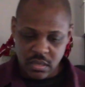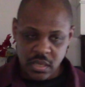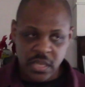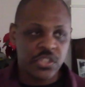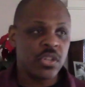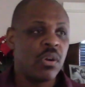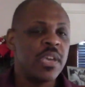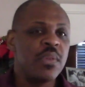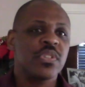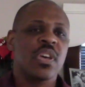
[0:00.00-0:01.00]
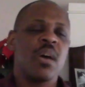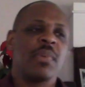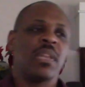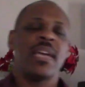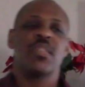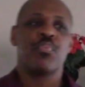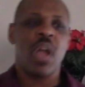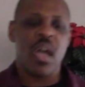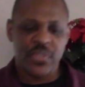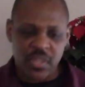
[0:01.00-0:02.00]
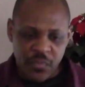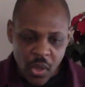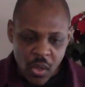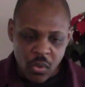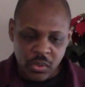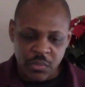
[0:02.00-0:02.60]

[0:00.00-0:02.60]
And so he was coming like the prophets of old.